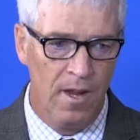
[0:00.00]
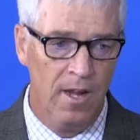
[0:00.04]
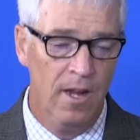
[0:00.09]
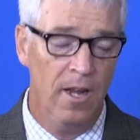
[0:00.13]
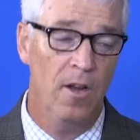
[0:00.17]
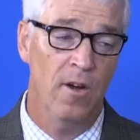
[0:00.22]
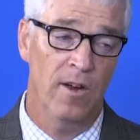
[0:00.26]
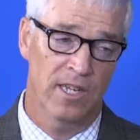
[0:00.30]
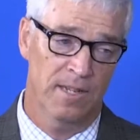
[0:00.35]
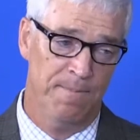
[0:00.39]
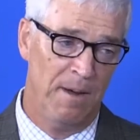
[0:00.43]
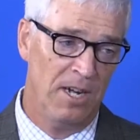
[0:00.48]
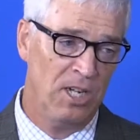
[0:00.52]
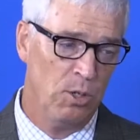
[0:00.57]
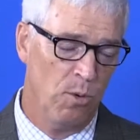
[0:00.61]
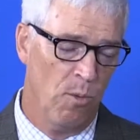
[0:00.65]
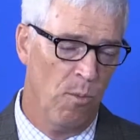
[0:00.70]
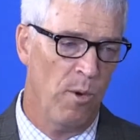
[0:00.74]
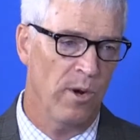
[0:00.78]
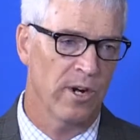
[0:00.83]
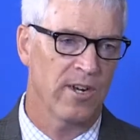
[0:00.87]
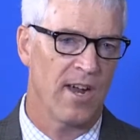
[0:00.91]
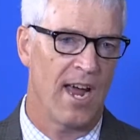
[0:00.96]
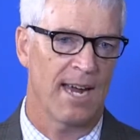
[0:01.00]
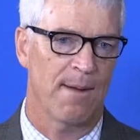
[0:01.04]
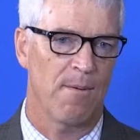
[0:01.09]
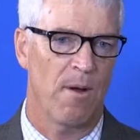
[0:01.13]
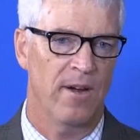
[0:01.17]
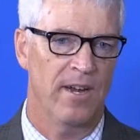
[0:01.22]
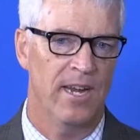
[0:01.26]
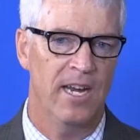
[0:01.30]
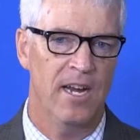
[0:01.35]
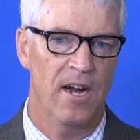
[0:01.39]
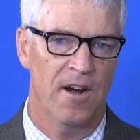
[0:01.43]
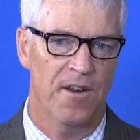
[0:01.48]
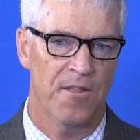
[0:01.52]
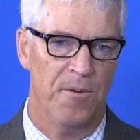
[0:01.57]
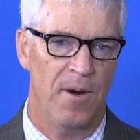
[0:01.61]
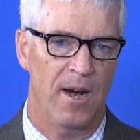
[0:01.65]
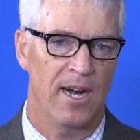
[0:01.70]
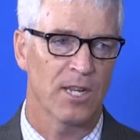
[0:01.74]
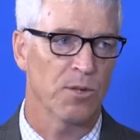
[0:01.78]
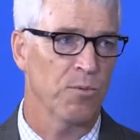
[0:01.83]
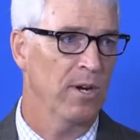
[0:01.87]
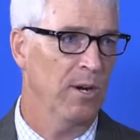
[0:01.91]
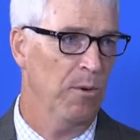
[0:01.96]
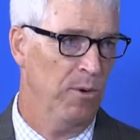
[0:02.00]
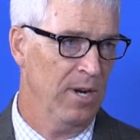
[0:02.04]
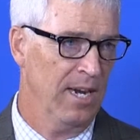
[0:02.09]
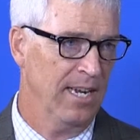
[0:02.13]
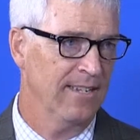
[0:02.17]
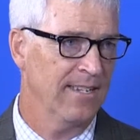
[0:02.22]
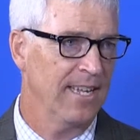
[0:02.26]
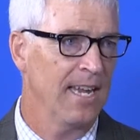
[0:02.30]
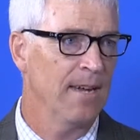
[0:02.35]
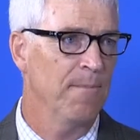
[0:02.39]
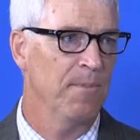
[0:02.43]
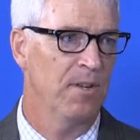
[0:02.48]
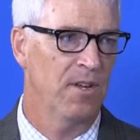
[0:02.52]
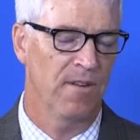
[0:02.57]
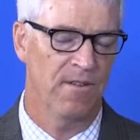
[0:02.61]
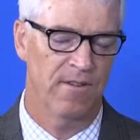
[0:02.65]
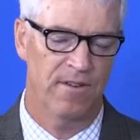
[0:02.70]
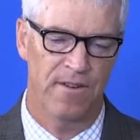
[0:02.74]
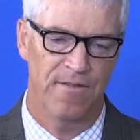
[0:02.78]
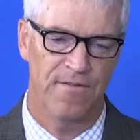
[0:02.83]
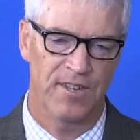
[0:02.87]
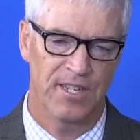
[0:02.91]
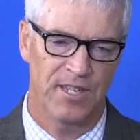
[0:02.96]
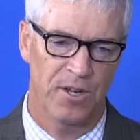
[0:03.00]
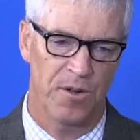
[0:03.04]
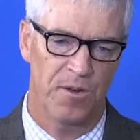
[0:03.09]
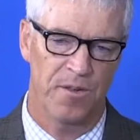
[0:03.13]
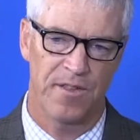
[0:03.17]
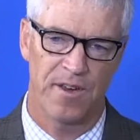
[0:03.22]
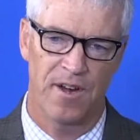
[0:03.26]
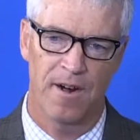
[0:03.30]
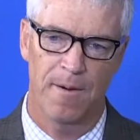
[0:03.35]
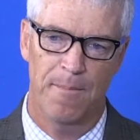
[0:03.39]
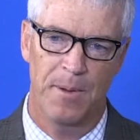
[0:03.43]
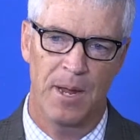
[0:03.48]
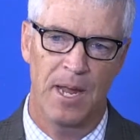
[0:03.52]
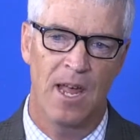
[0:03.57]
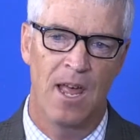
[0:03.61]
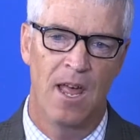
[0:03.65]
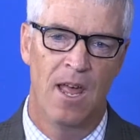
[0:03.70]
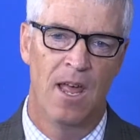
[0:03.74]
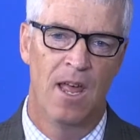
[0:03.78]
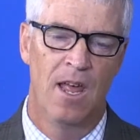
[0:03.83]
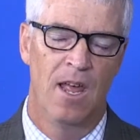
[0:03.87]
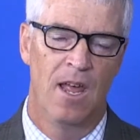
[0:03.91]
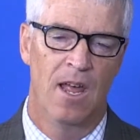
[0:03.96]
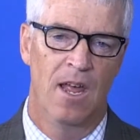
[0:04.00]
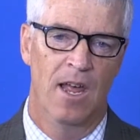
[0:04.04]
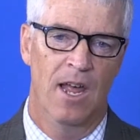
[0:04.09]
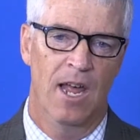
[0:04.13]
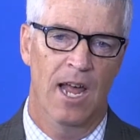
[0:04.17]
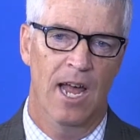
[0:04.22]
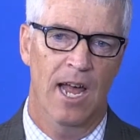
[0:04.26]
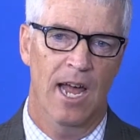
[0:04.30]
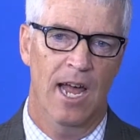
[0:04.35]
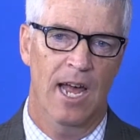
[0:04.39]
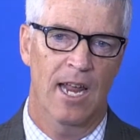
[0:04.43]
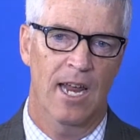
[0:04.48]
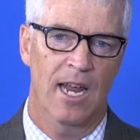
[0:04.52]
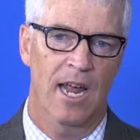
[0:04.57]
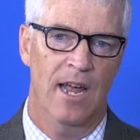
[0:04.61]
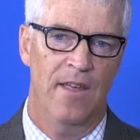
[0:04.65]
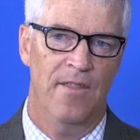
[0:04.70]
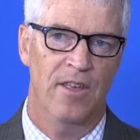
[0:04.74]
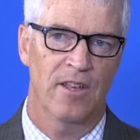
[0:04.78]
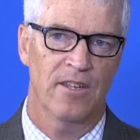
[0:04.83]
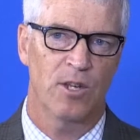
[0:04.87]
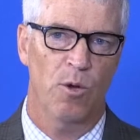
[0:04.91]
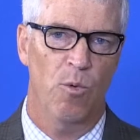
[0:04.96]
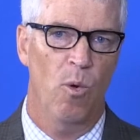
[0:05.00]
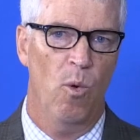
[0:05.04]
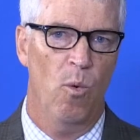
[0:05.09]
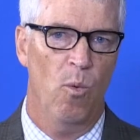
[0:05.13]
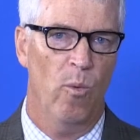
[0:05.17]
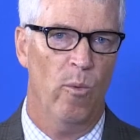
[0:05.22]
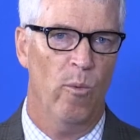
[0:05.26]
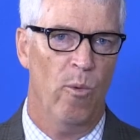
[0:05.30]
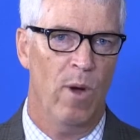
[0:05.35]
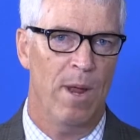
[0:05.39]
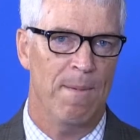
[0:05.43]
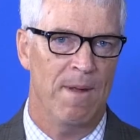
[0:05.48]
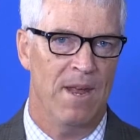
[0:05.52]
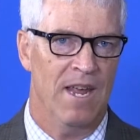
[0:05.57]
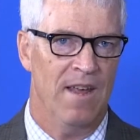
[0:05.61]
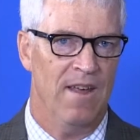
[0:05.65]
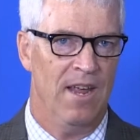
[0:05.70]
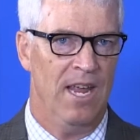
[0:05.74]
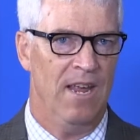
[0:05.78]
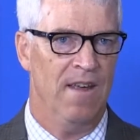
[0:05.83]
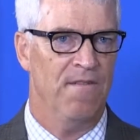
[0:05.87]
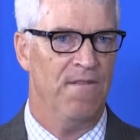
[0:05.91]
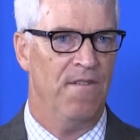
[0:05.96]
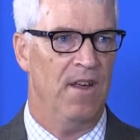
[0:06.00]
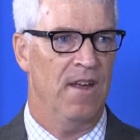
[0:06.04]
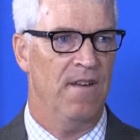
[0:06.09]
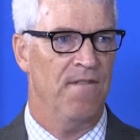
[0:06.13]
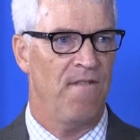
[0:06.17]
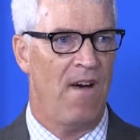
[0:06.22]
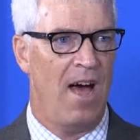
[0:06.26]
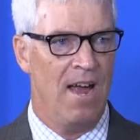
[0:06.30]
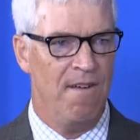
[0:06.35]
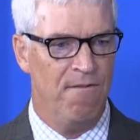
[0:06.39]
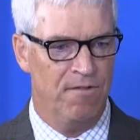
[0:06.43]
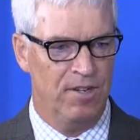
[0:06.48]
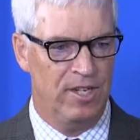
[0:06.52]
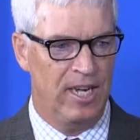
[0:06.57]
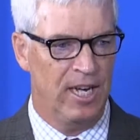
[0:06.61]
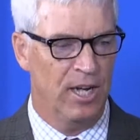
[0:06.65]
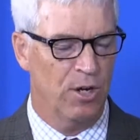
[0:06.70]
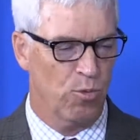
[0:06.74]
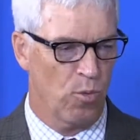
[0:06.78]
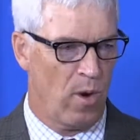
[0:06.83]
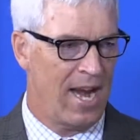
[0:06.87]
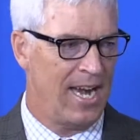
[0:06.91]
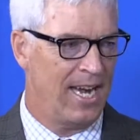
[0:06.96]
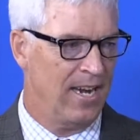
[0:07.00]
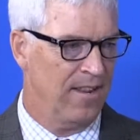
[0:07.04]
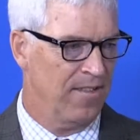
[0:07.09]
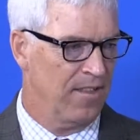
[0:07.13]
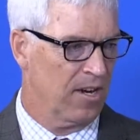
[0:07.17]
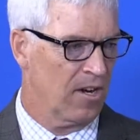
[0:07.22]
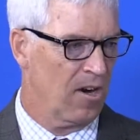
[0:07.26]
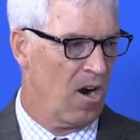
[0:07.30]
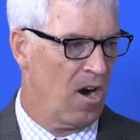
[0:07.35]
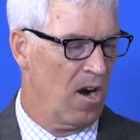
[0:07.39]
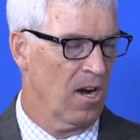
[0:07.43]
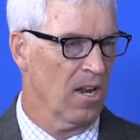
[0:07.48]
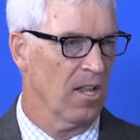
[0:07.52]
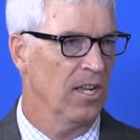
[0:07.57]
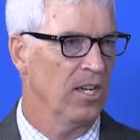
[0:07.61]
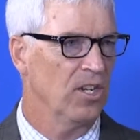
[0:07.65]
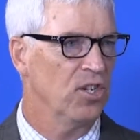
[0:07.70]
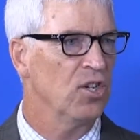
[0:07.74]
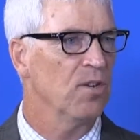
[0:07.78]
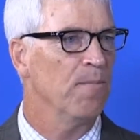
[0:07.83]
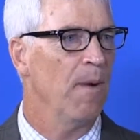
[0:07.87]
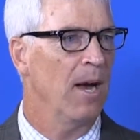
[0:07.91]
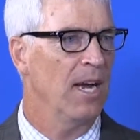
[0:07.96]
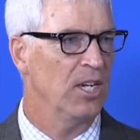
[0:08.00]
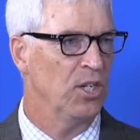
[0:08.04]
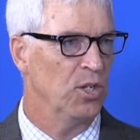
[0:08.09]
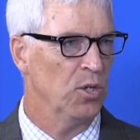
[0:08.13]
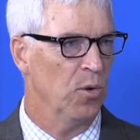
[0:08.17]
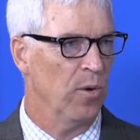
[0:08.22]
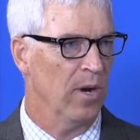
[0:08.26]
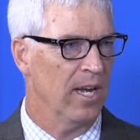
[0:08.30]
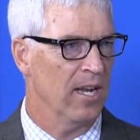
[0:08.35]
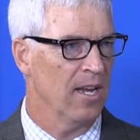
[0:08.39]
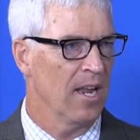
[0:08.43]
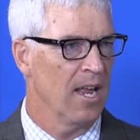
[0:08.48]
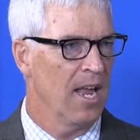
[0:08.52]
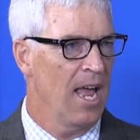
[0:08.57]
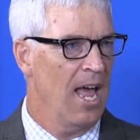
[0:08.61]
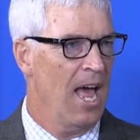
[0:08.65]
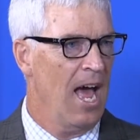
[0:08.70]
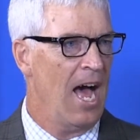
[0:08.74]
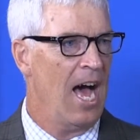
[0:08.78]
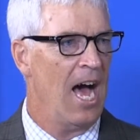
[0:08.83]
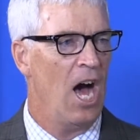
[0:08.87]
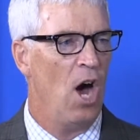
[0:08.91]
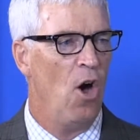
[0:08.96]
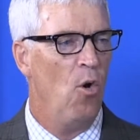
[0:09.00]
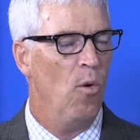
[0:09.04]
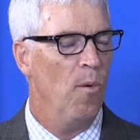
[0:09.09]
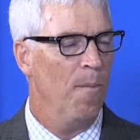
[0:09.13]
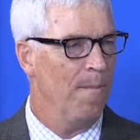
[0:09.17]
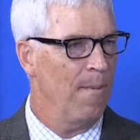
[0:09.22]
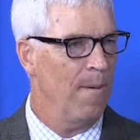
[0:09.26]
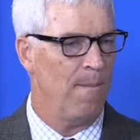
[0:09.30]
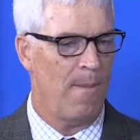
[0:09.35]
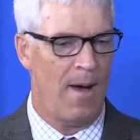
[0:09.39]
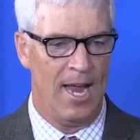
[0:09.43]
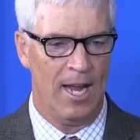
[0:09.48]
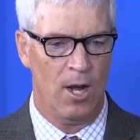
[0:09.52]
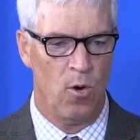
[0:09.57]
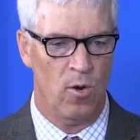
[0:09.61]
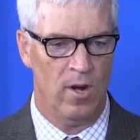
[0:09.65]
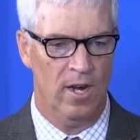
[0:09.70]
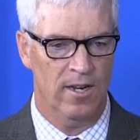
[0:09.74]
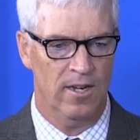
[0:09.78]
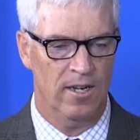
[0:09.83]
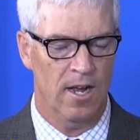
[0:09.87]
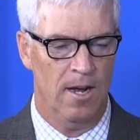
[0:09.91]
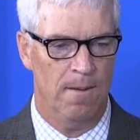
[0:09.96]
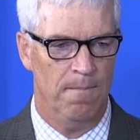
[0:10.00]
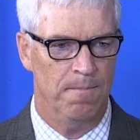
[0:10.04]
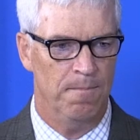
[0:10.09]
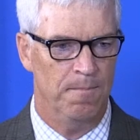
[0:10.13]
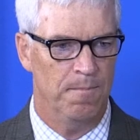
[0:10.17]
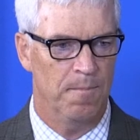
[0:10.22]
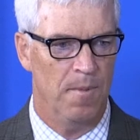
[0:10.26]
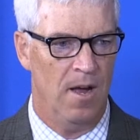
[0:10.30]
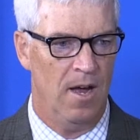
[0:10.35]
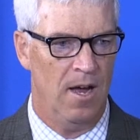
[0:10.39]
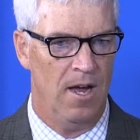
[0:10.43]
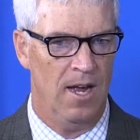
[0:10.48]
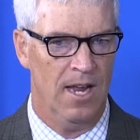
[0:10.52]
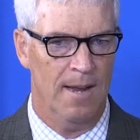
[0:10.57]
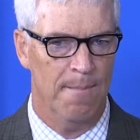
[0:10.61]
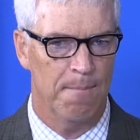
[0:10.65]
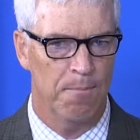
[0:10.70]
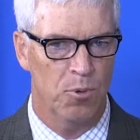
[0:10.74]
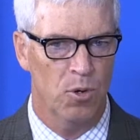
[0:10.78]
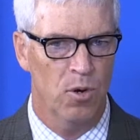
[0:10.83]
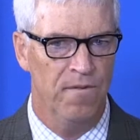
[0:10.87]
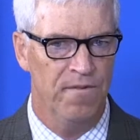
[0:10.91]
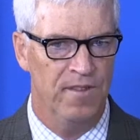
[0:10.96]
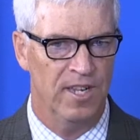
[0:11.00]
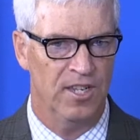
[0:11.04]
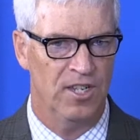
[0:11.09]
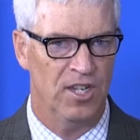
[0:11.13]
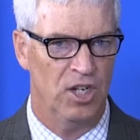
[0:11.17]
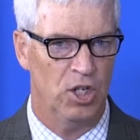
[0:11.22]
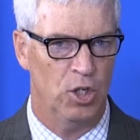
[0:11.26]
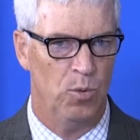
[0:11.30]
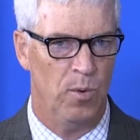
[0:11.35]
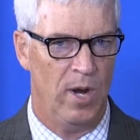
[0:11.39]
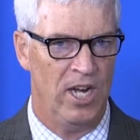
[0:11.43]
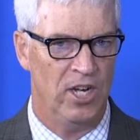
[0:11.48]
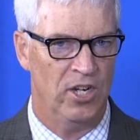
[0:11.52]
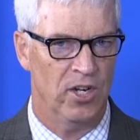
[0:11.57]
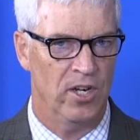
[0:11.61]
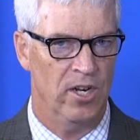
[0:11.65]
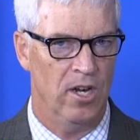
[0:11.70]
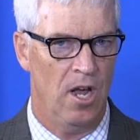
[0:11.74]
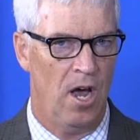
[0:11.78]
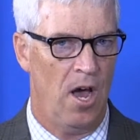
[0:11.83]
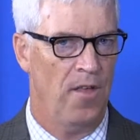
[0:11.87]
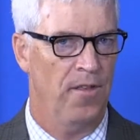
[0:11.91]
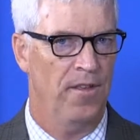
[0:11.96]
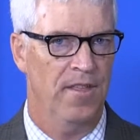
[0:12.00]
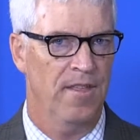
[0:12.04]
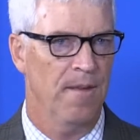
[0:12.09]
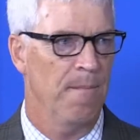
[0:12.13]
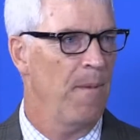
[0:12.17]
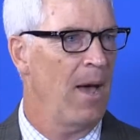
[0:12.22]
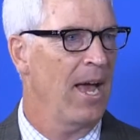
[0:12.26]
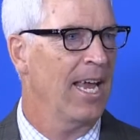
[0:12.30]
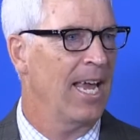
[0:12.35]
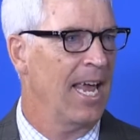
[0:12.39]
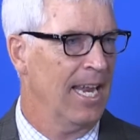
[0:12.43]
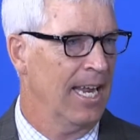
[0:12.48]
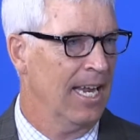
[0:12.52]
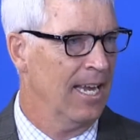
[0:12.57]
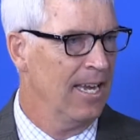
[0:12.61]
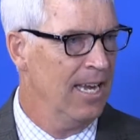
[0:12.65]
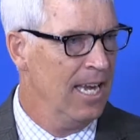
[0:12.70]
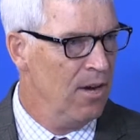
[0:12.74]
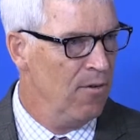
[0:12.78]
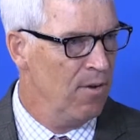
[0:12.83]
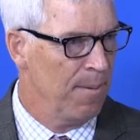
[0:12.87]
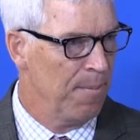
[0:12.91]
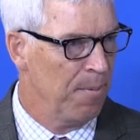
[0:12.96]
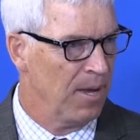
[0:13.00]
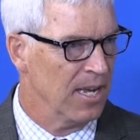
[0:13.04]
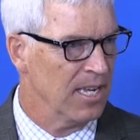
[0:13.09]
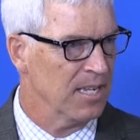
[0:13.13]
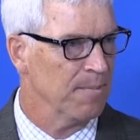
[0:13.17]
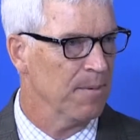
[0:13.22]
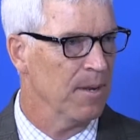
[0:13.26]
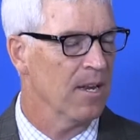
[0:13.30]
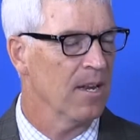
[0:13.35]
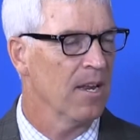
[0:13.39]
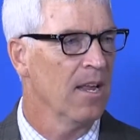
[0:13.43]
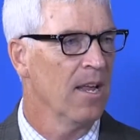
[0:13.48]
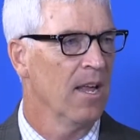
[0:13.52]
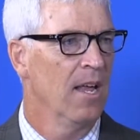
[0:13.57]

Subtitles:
especially when we're talking about knee arthritis, when I send them to physiotherapy, and they'll say, well, wait a minute, if I've degraded the cartilage in my joint, how am I going to improve this situation other than by getting a knee replacement?